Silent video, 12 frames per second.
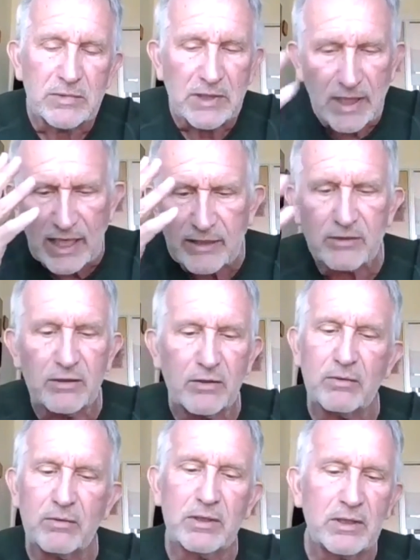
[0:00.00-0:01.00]
God
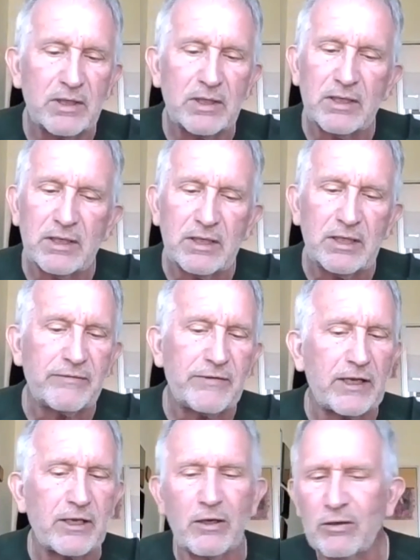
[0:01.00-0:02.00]
knew. If
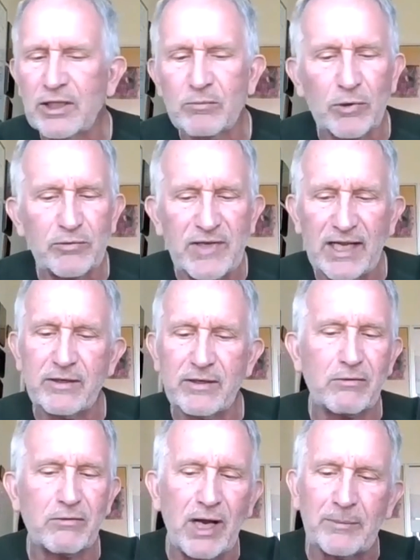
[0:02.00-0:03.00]
they could only rotate the
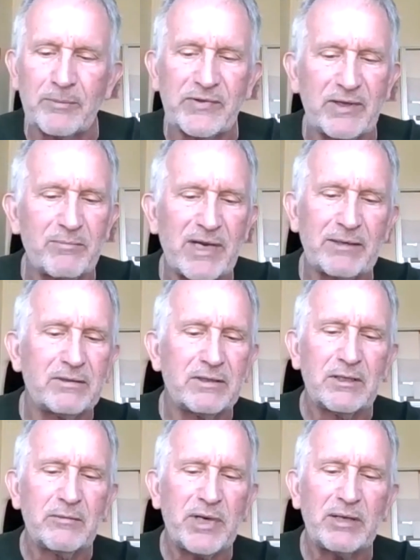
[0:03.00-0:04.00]
crops, they might
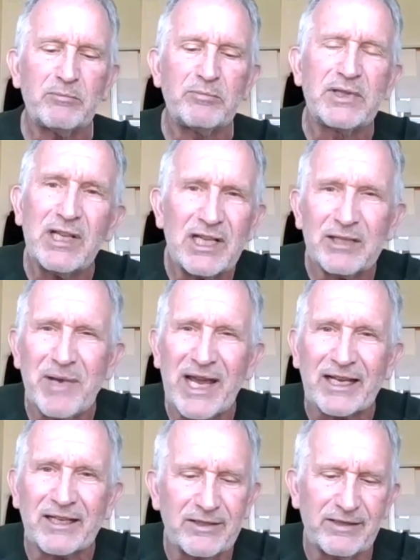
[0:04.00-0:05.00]
pump blood
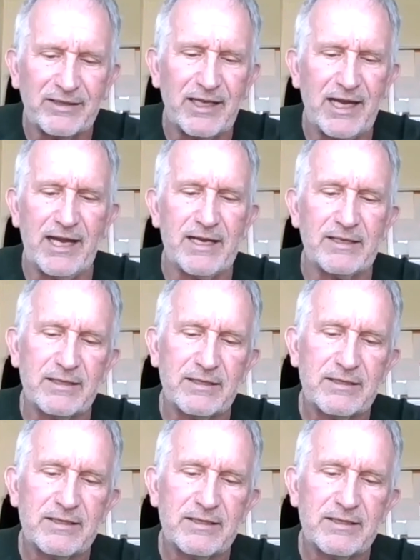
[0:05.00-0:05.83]
back into the land.